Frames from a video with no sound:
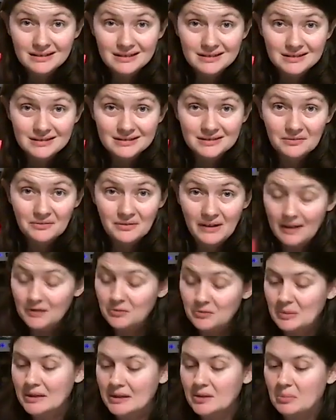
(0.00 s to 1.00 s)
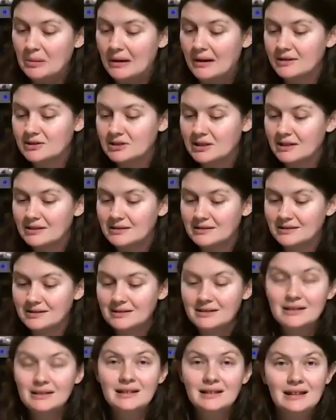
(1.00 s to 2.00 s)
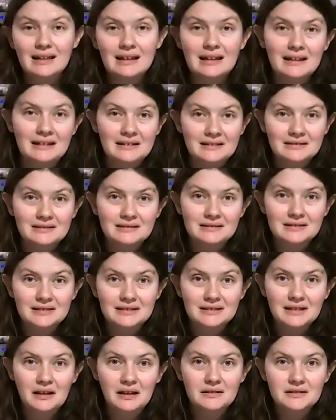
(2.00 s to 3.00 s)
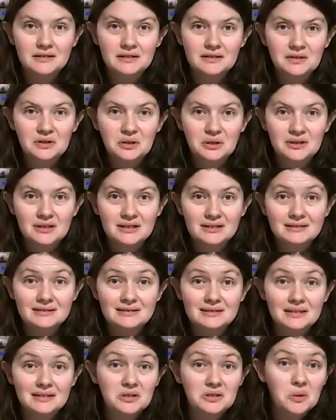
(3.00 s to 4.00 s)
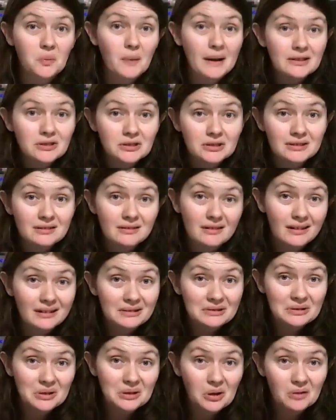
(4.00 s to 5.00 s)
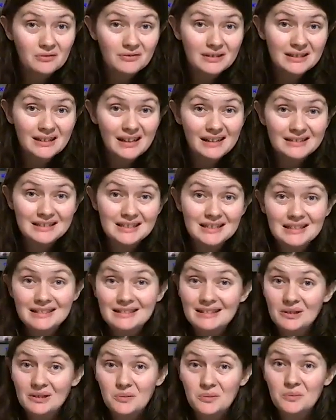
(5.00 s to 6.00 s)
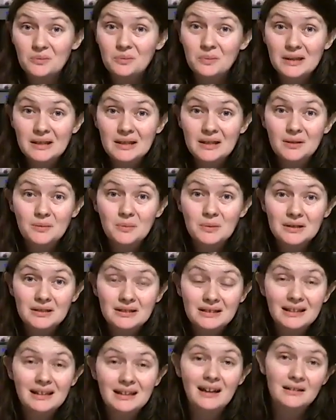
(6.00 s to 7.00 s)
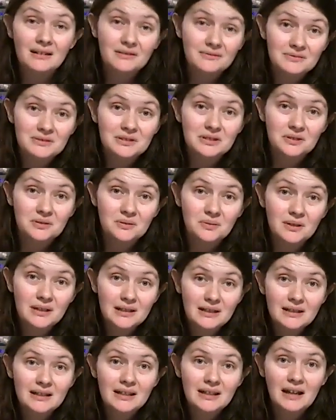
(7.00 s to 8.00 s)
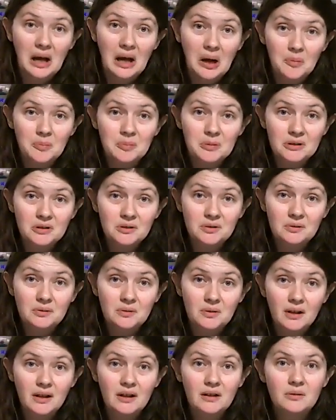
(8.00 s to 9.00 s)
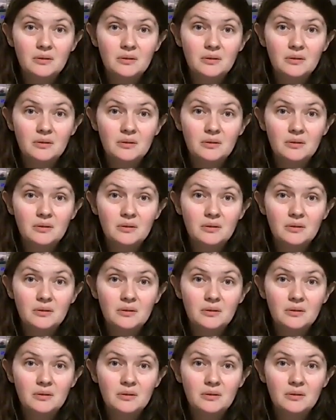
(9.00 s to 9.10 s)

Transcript: This is a 5-minute project. And under the current situation, under COVID-19, we would love to help you